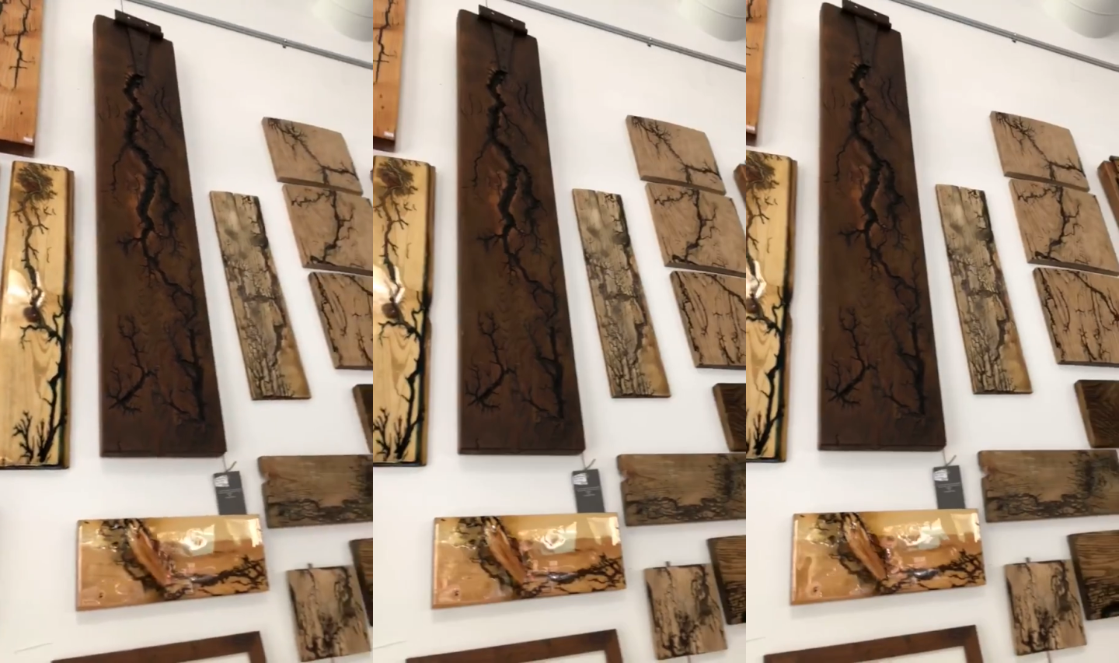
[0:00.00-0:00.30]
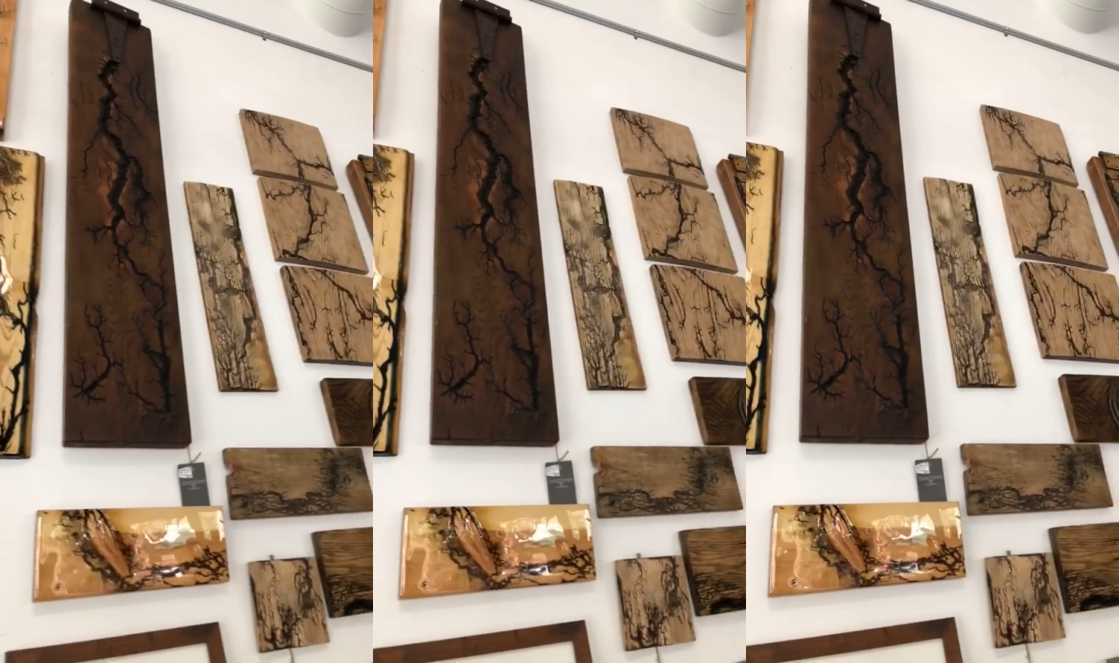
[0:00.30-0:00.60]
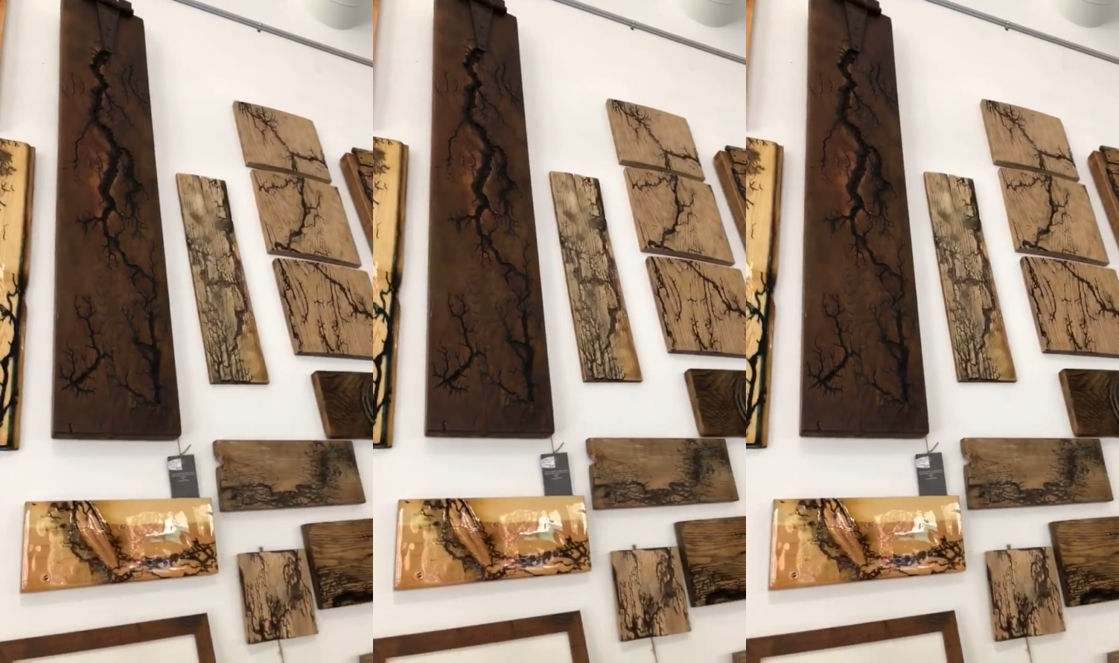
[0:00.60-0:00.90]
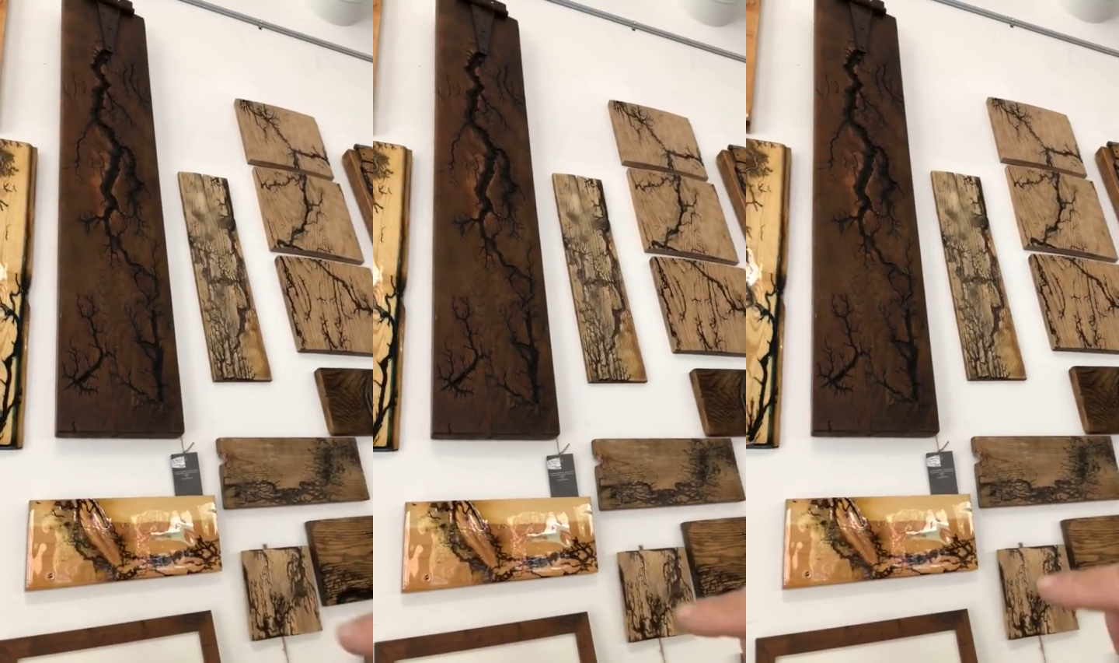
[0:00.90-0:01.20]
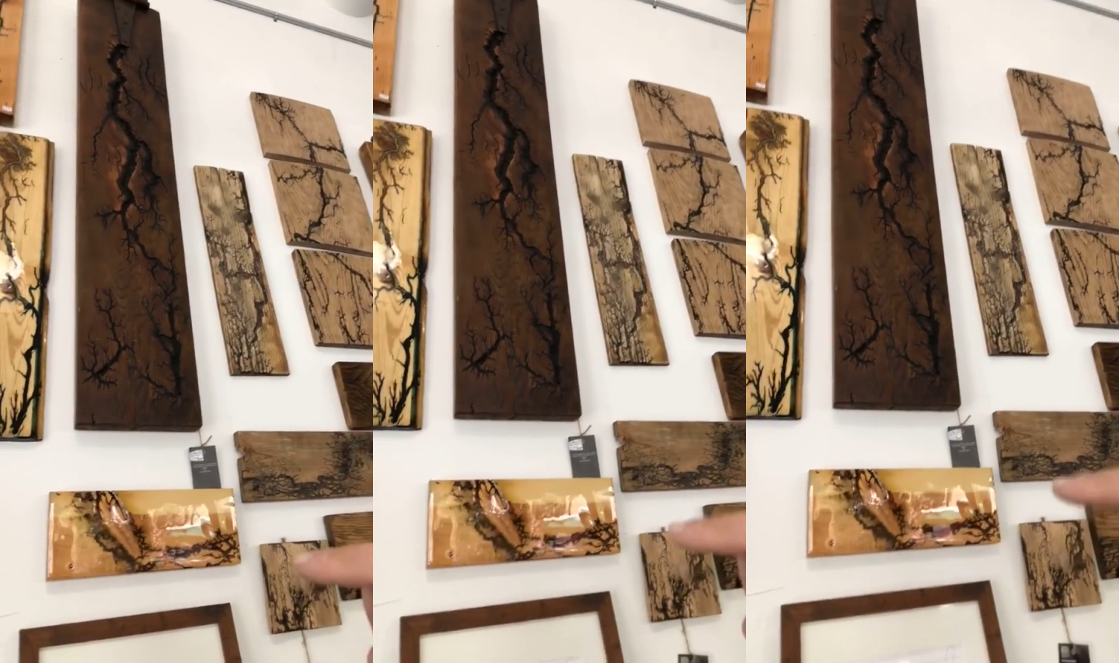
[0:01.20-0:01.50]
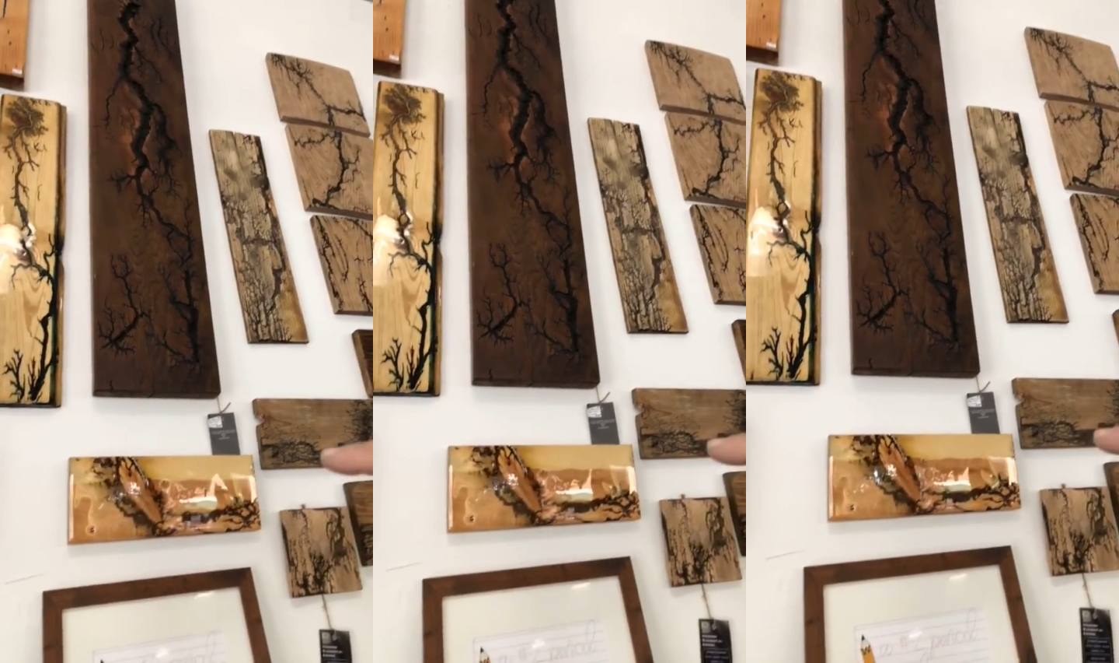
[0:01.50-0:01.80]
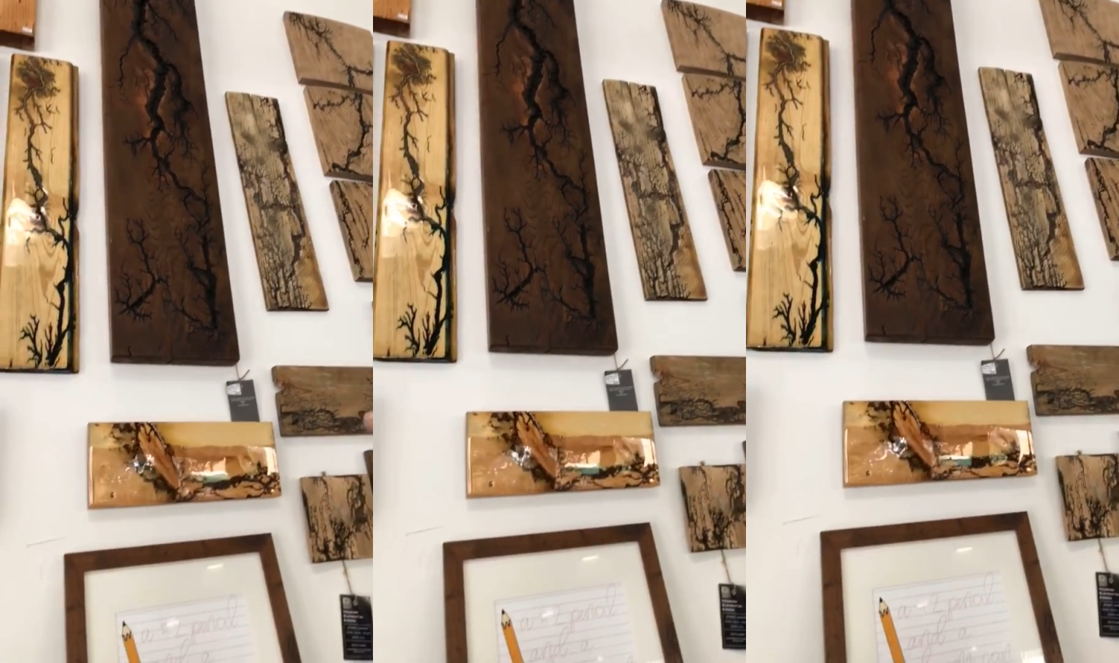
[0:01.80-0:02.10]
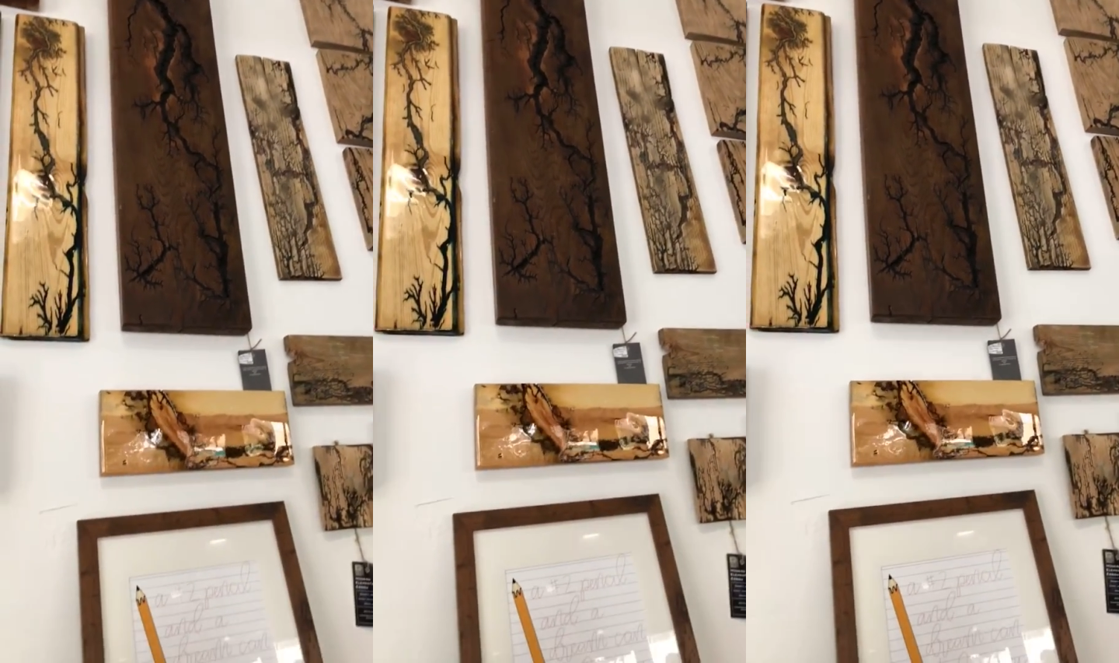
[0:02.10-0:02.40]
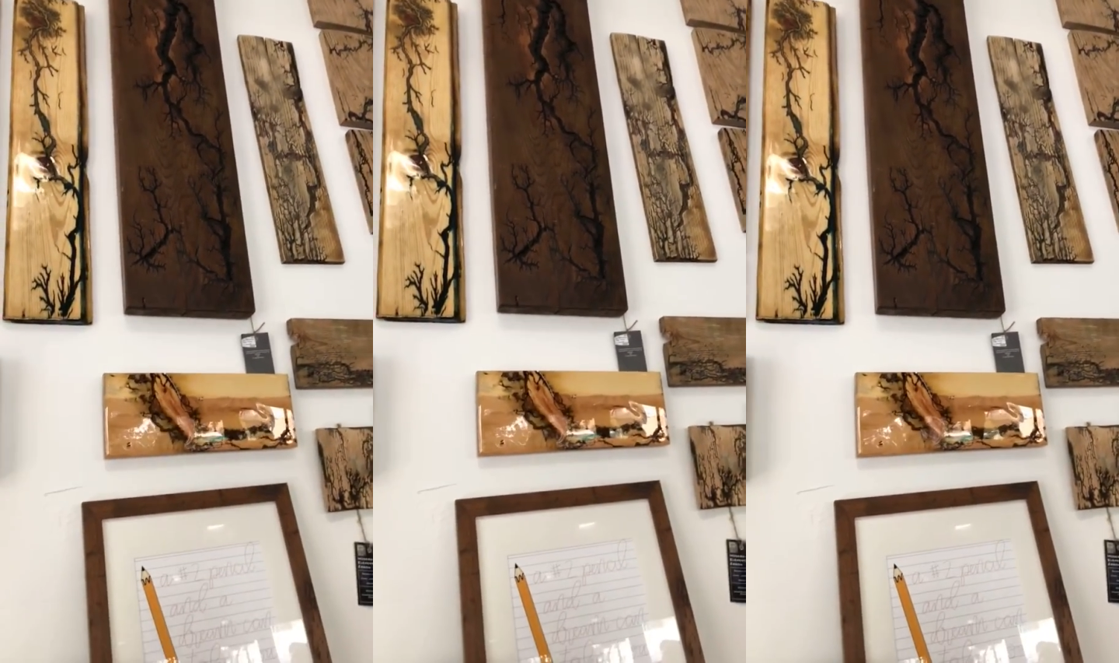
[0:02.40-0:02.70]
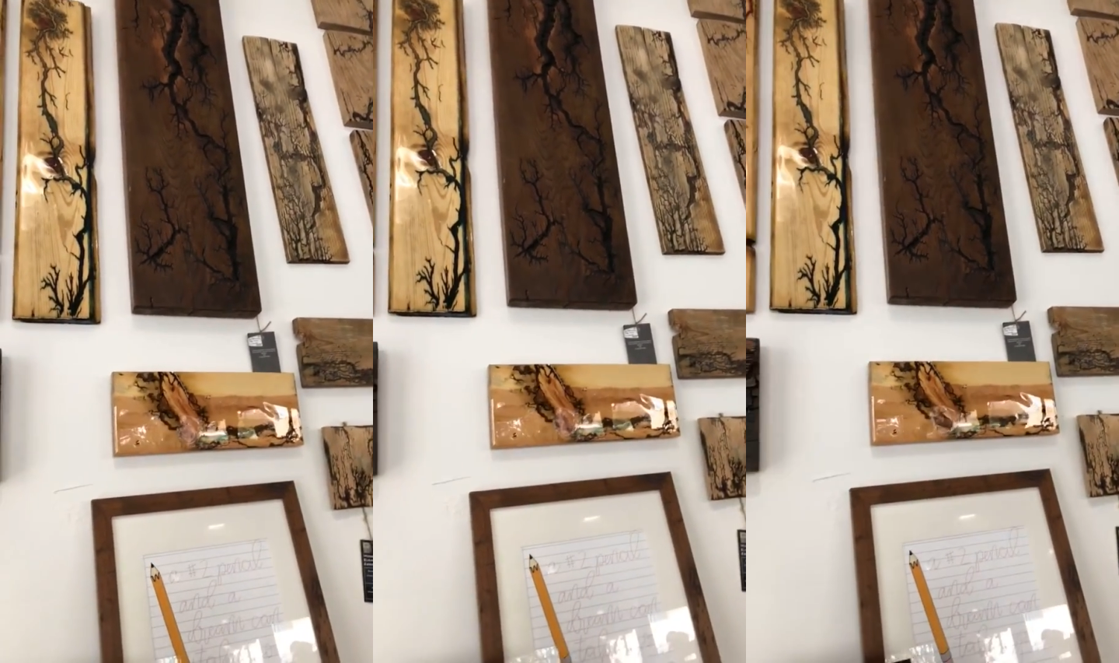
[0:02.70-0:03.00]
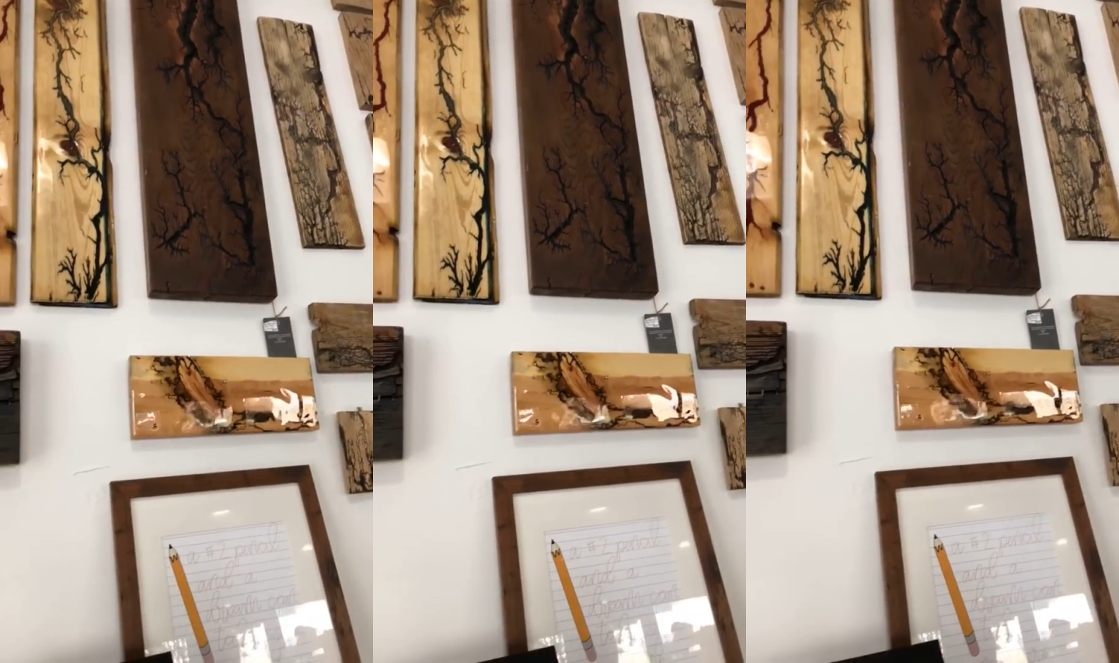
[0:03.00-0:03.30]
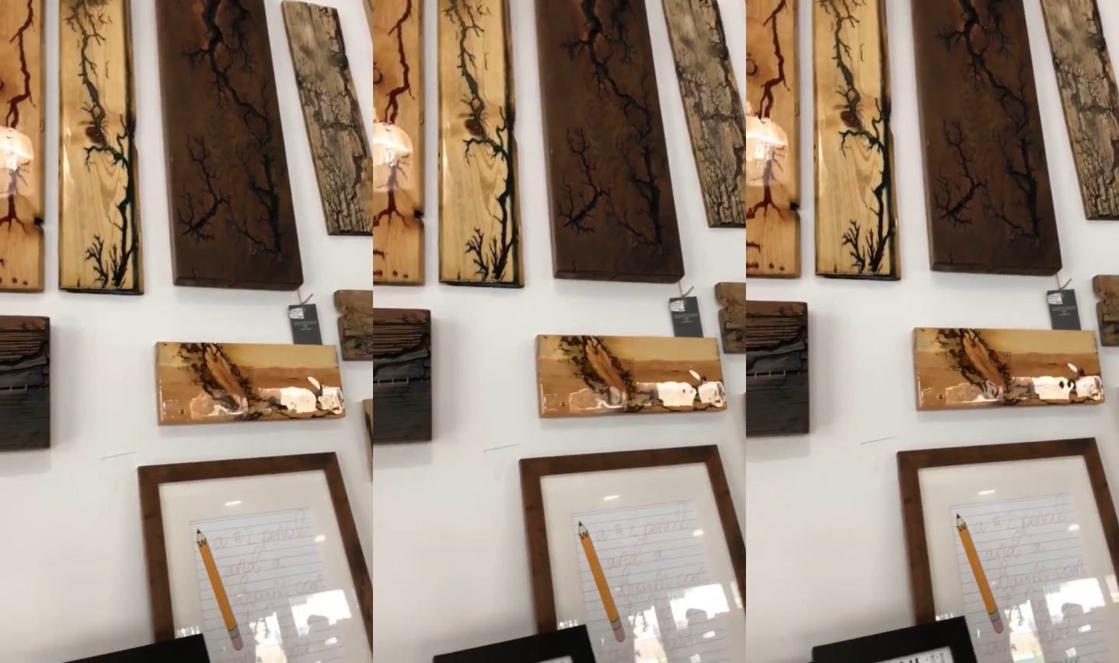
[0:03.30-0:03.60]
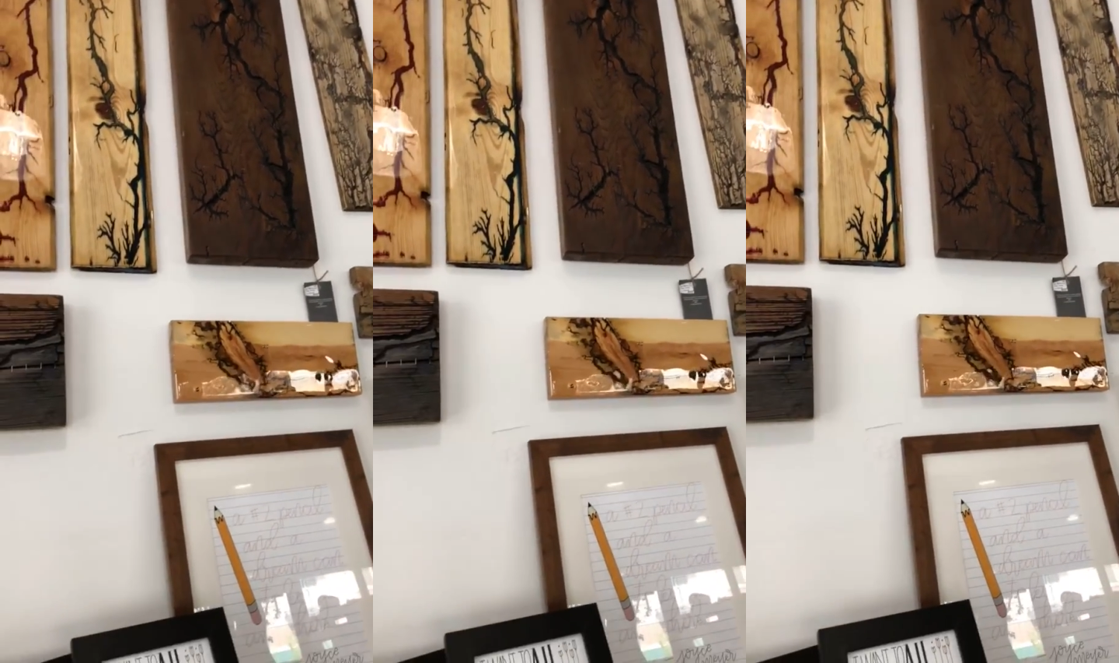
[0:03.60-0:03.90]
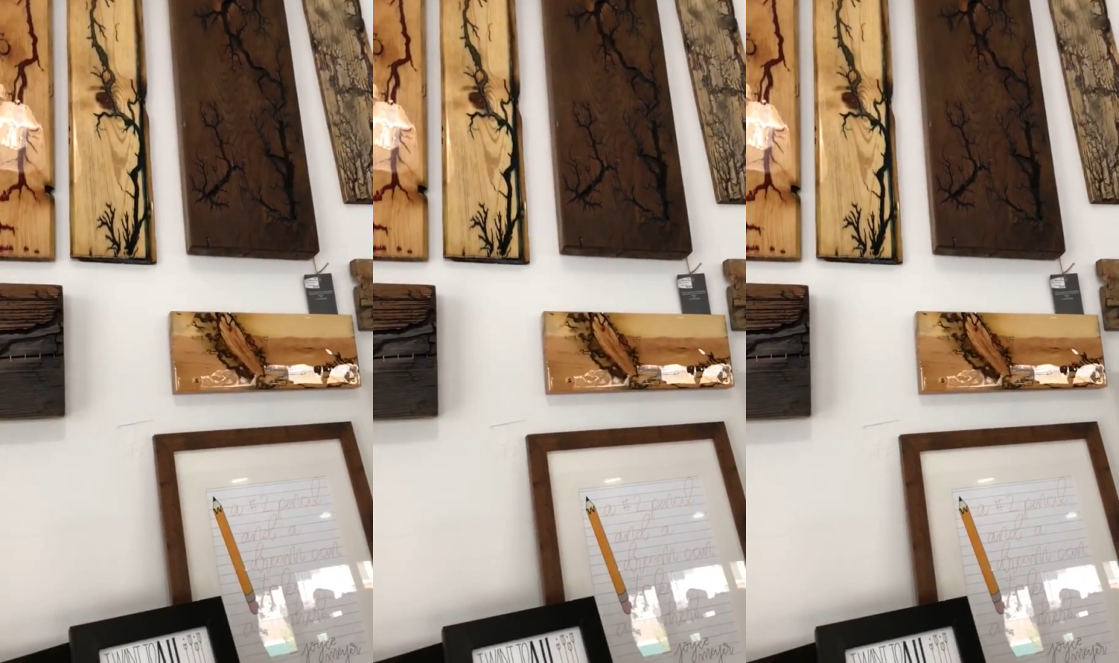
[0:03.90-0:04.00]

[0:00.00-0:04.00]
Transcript: (no speaker visible)